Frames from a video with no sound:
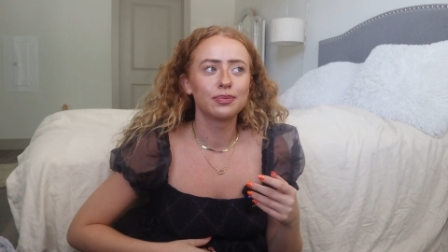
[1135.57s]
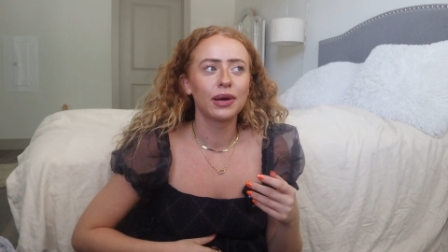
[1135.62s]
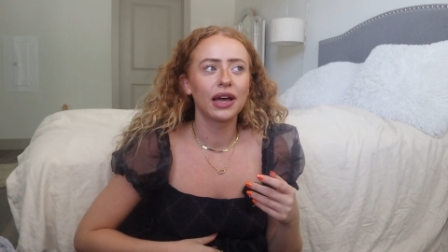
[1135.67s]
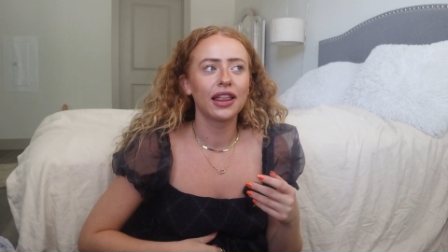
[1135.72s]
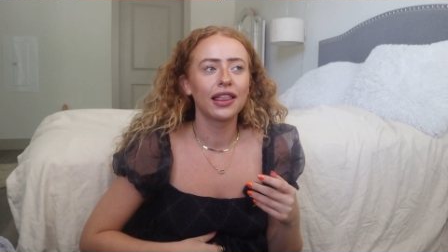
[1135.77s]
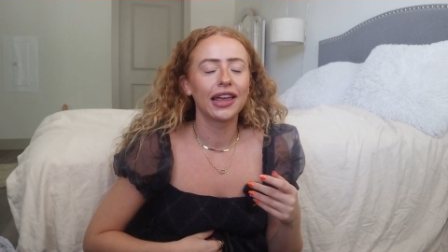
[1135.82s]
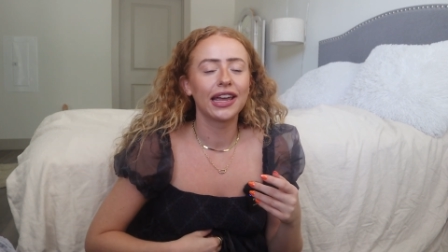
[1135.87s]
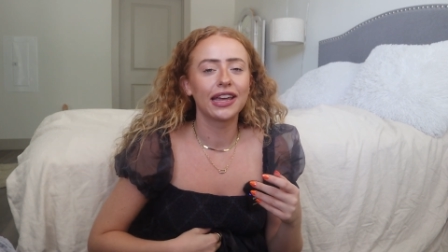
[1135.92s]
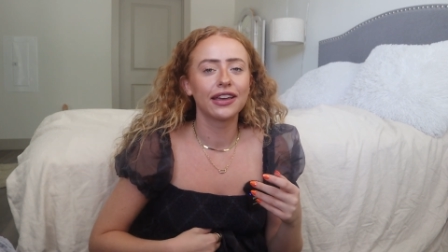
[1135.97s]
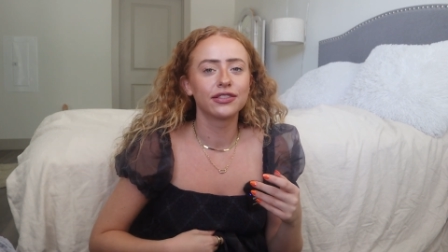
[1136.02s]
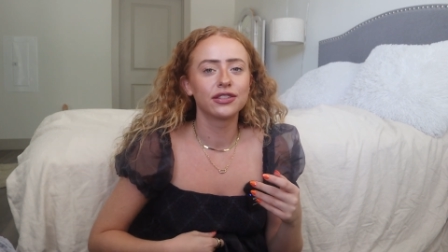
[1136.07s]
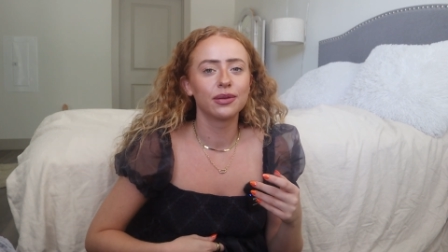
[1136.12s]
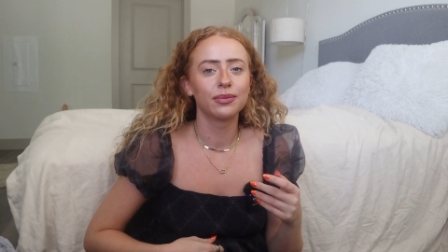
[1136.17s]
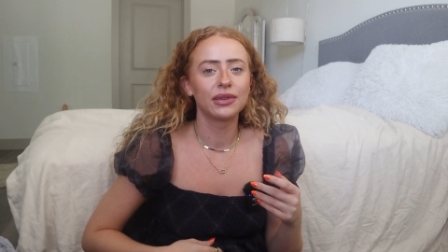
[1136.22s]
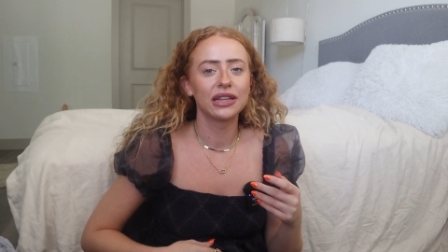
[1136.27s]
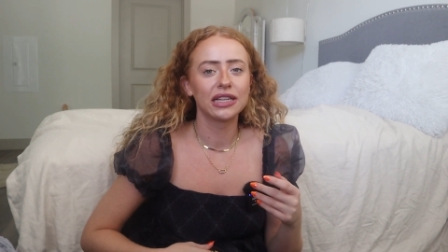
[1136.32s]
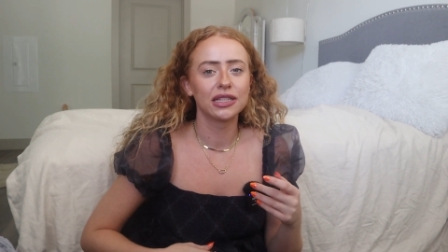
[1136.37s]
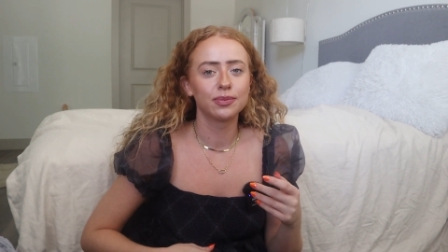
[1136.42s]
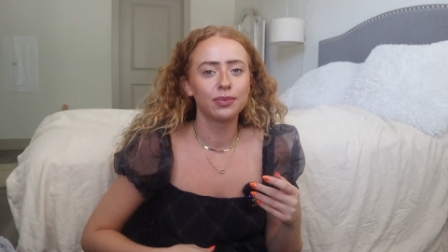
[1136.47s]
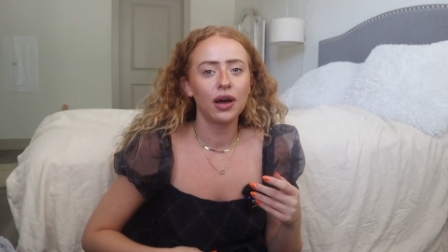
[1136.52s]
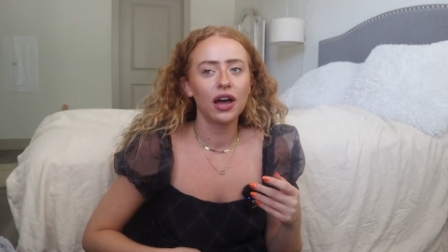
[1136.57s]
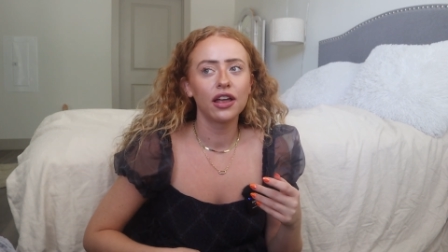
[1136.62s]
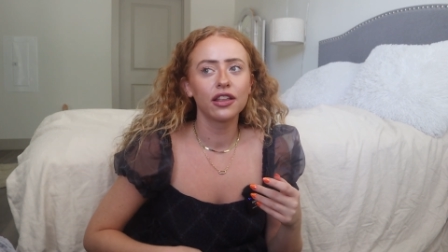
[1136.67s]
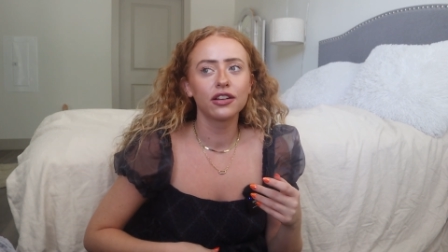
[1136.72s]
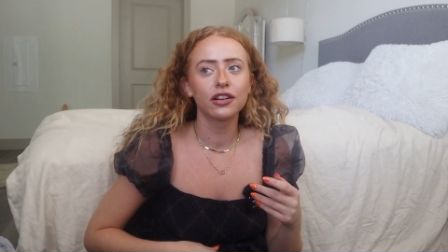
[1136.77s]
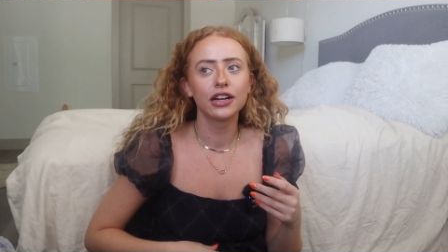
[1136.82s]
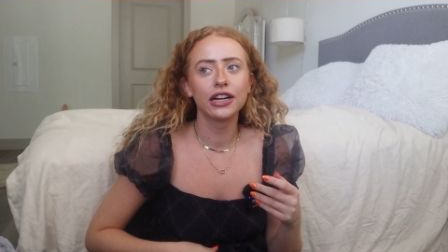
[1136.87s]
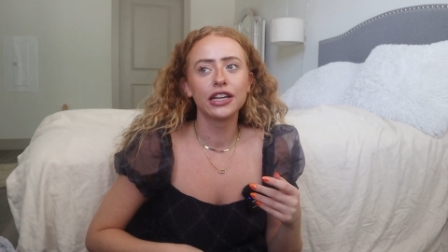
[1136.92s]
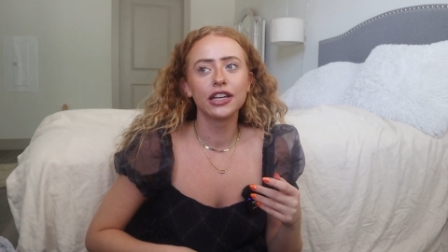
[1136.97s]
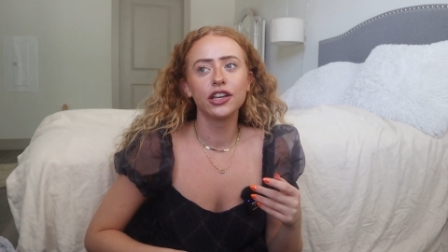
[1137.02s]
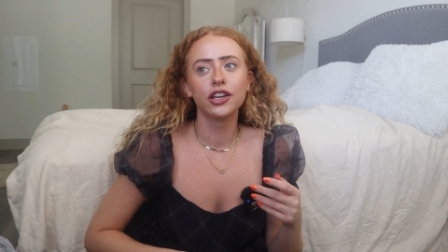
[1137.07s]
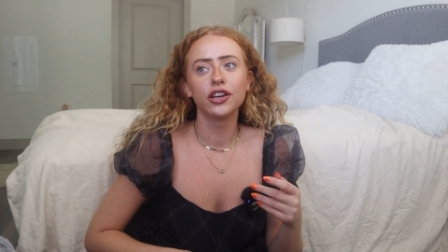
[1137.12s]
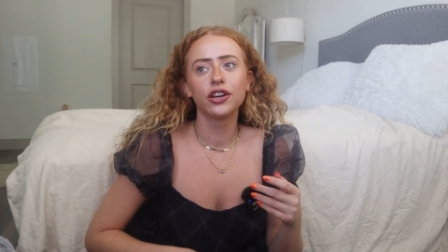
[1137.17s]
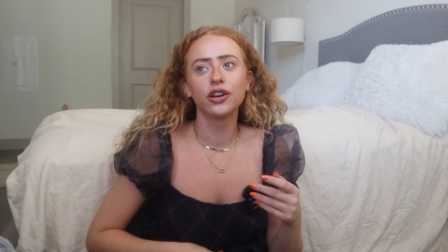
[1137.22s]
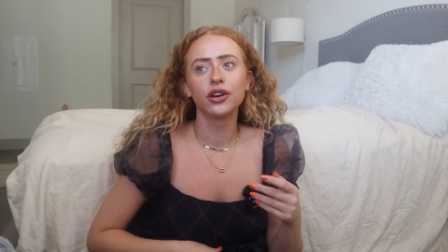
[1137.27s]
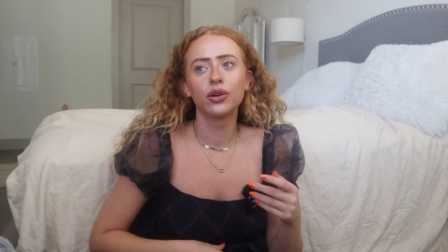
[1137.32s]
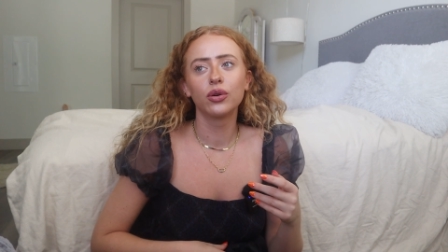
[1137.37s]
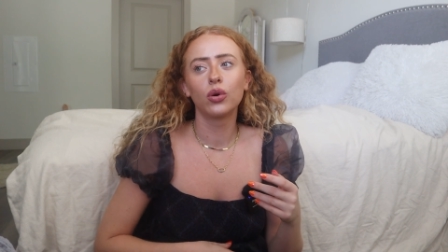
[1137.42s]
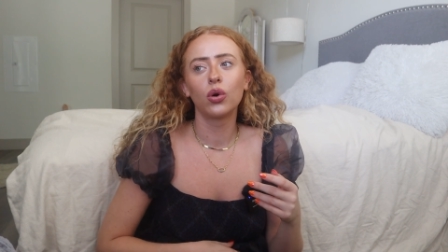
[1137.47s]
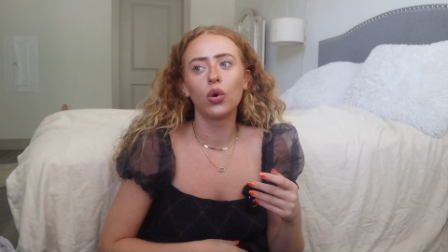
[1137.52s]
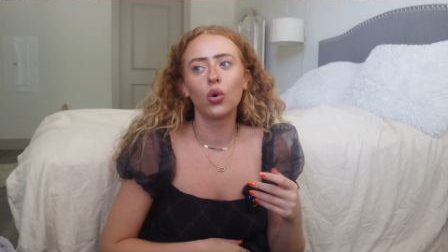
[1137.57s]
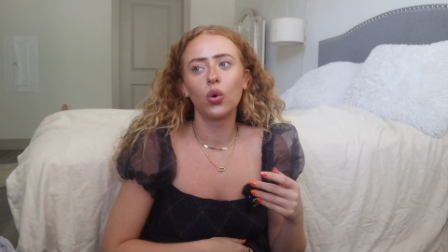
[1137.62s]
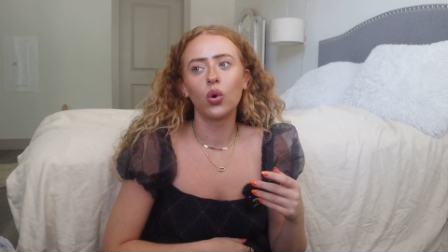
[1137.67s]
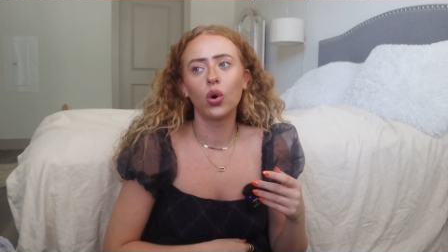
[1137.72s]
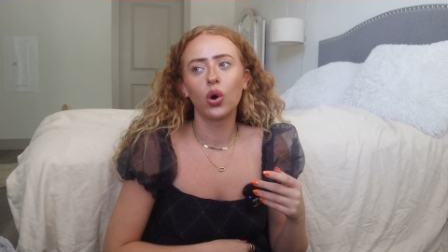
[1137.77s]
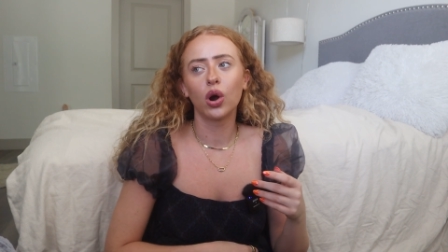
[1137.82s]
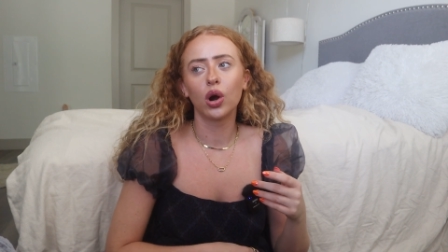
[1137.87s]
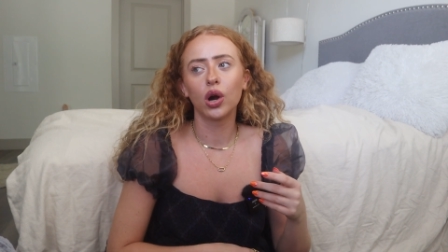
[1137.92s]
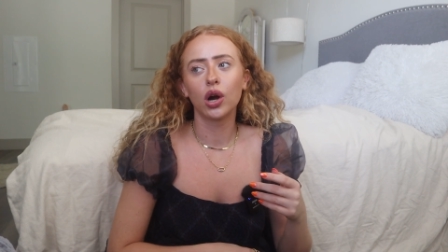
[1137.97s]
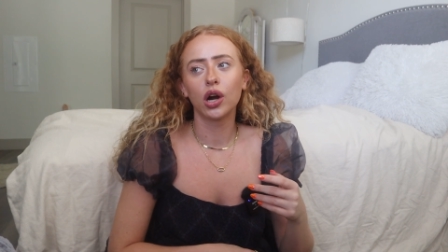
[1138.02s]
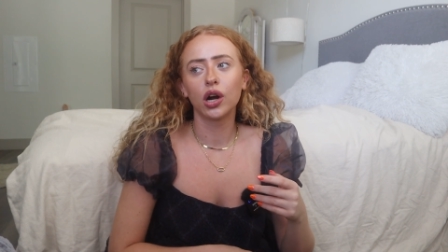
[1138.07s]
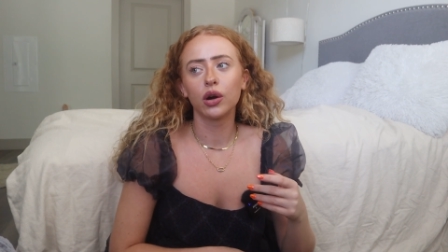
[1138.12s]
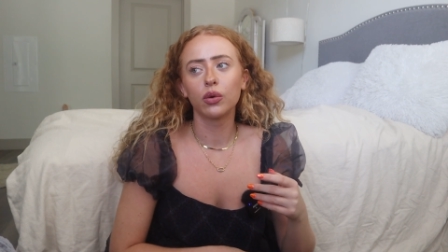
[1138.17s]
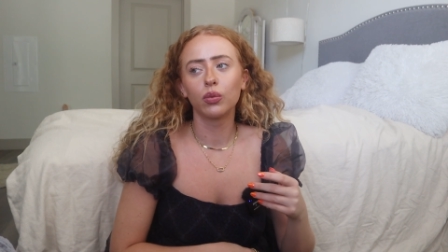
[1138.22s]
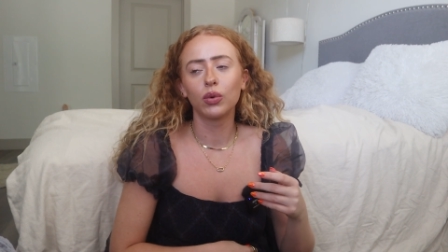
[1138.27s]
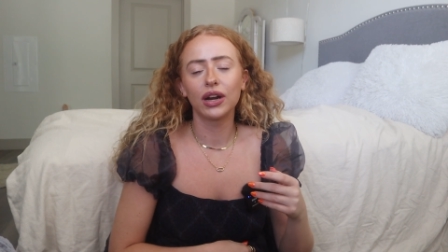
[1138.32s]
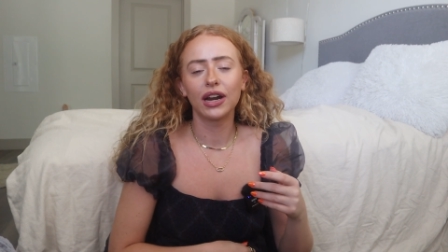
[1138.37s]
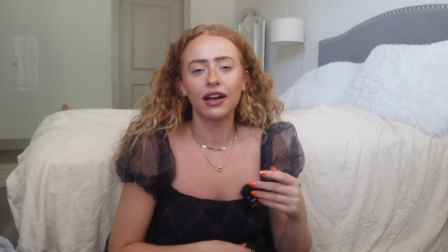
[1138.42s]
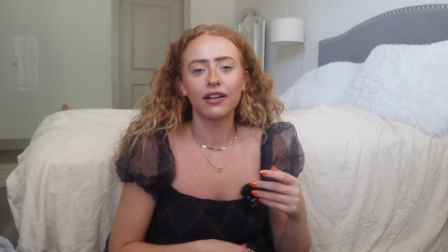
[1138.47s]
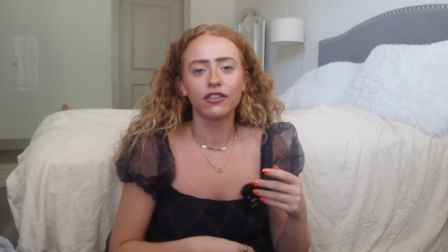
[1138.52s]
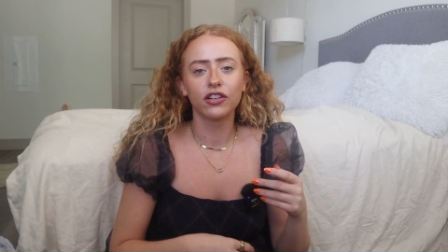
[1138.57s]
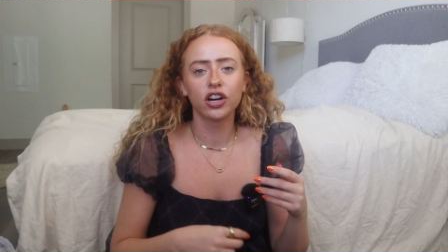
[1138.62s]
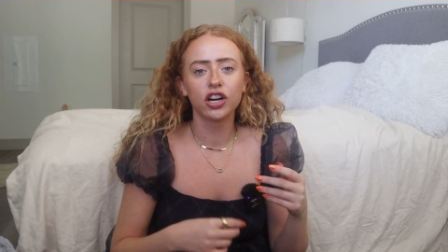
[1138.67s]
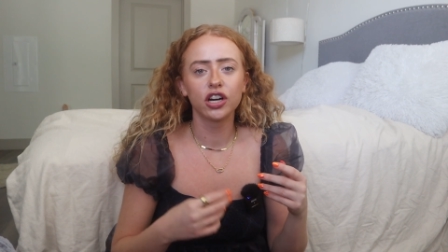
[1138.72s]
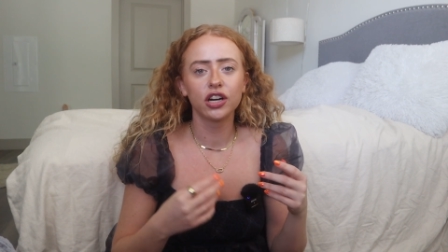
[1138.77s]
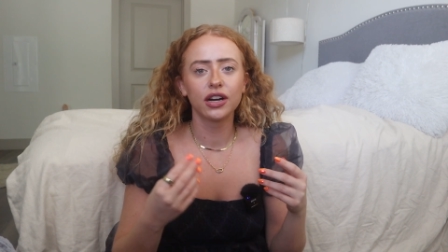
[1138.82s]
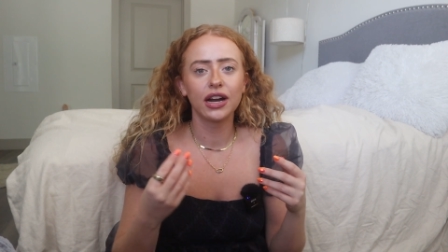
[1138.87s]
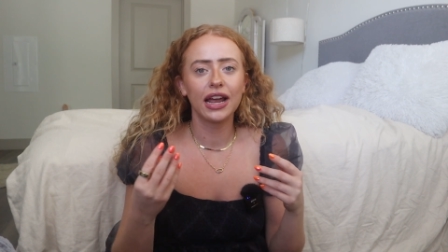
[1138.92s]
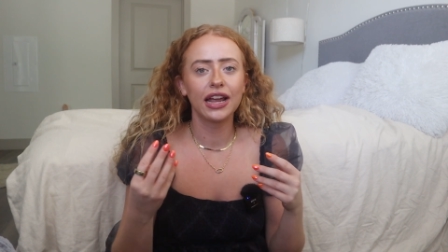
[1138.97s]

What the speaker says: but like if something's bothering you or whatever,